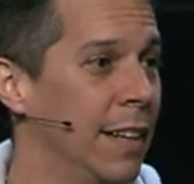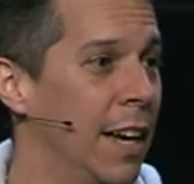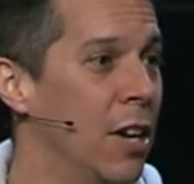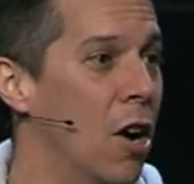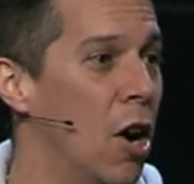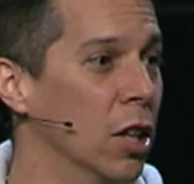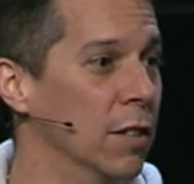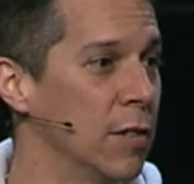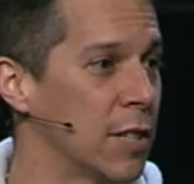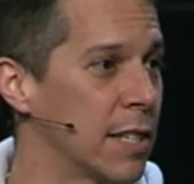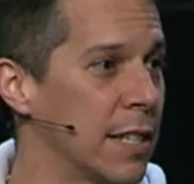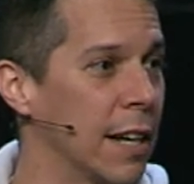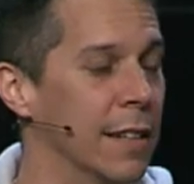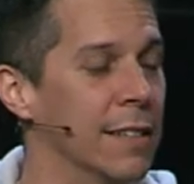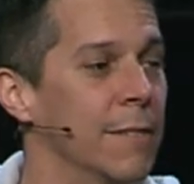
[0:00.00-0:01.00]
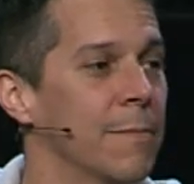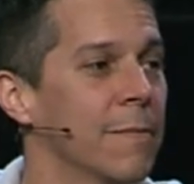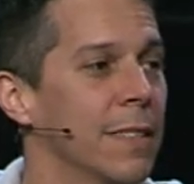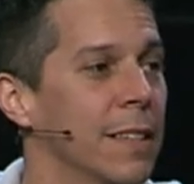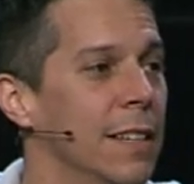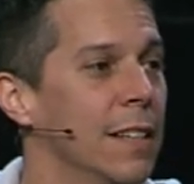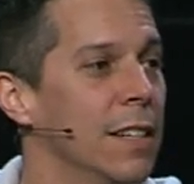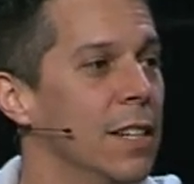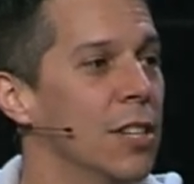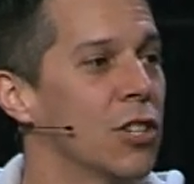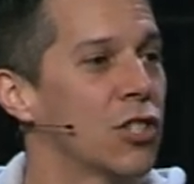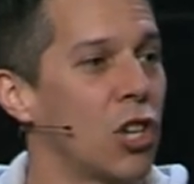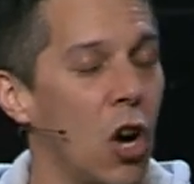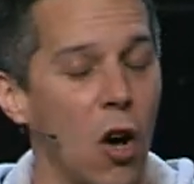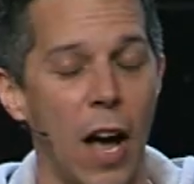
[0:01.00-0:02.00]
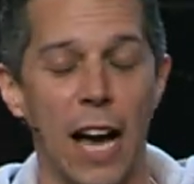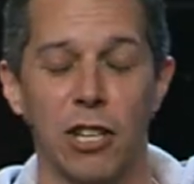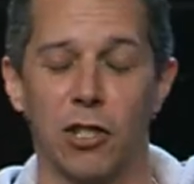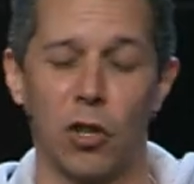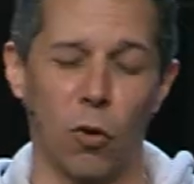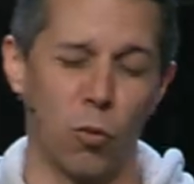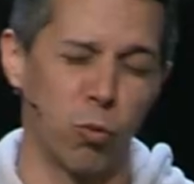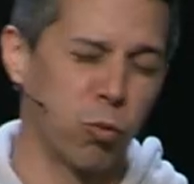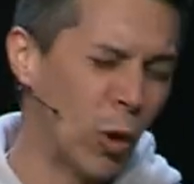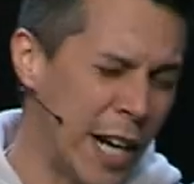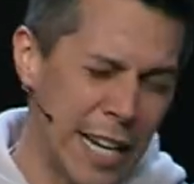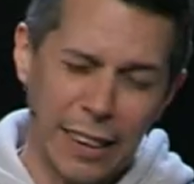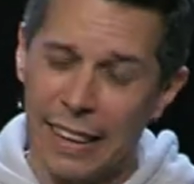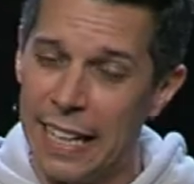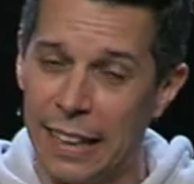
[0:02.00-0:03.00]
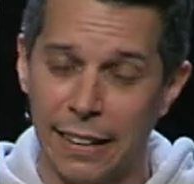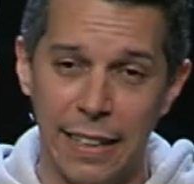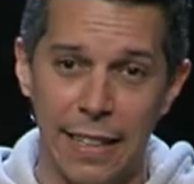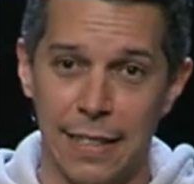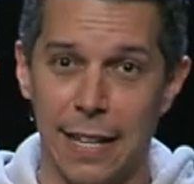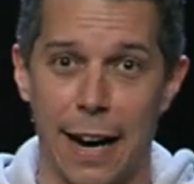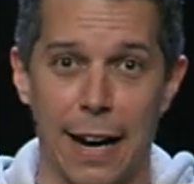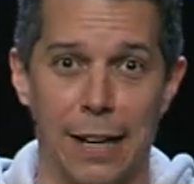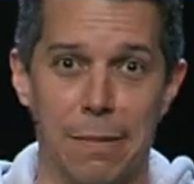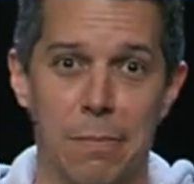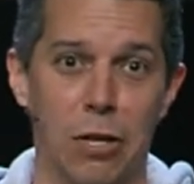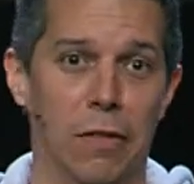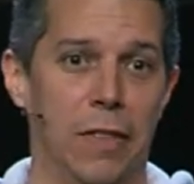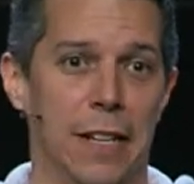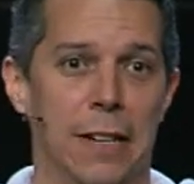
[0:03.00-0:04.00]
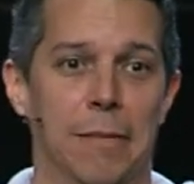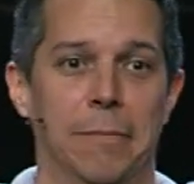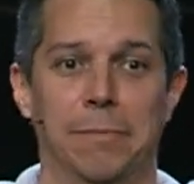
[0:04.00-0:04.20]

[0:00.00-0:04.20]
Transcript: And all of a sudden, Saul has to rethink the entire movie.